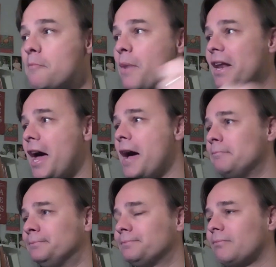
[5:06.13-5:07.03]
But
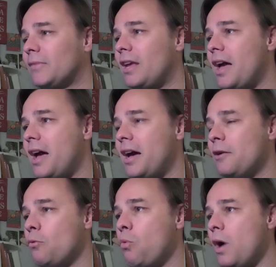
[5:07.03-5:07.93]

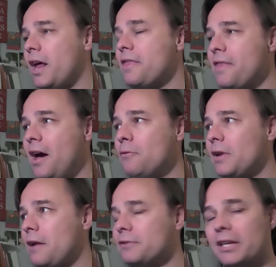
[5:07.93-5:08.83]
what I thought
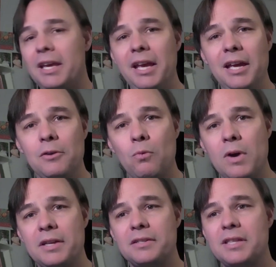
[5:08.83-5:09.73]
when I was a kid
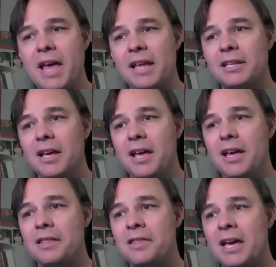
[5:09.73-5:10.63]
was that
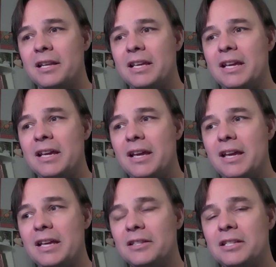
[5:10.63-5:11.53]
it,
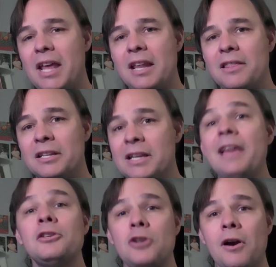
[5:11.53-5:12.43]
instead the
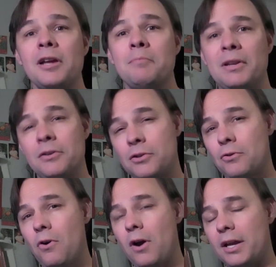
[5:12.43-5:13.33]
Death Star had been
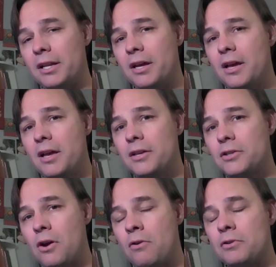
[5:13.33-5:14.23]
destroyed,
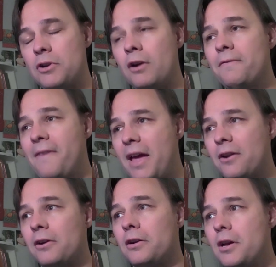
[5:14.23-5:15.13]
so Darth
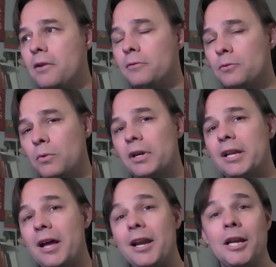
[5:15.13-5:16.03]
Vader was
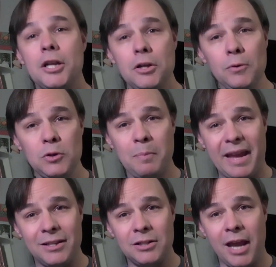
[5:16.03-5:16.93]
working on a new
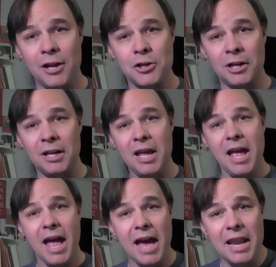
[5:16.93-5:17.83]
space station,
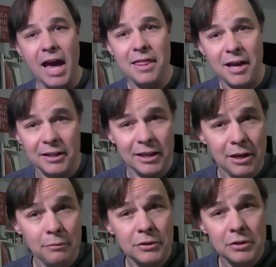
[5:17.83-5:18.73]
and I thought that
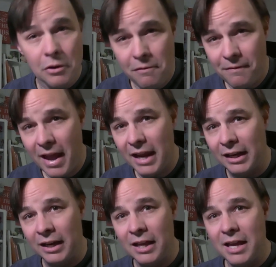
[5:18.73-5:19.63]
he was so
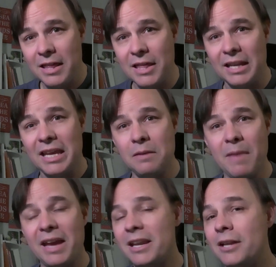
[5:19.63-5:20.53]
vain that he
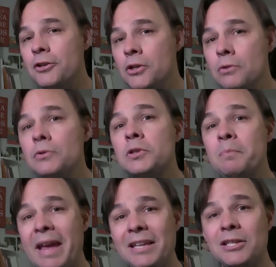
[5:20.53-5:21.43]
made a new
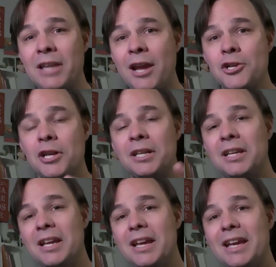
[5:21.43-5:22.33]
space station
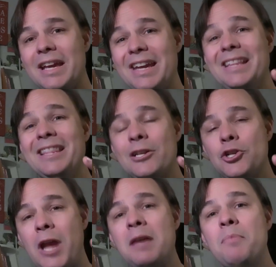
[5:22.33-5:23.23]
in the
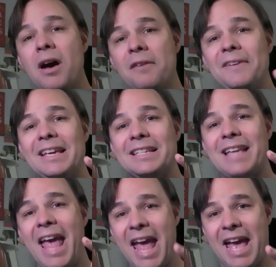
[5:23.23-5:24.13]
shape of his
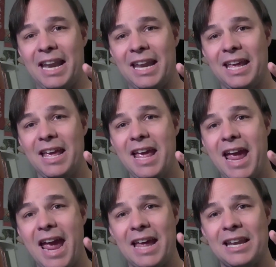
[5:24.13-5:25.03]
head,
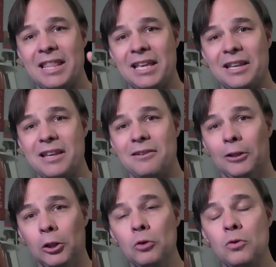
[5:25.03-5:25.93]
and that
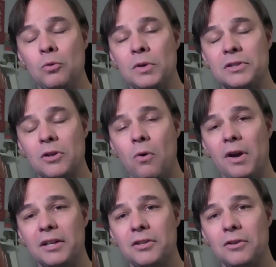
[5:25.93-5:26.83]
Luke
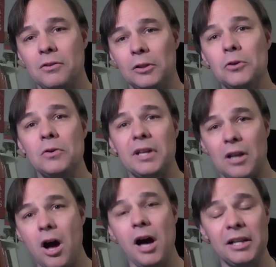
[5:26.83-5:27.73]
and
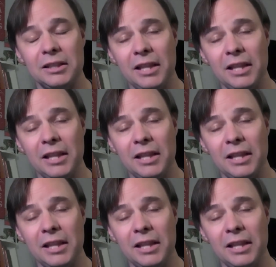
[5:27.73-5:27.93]
Han and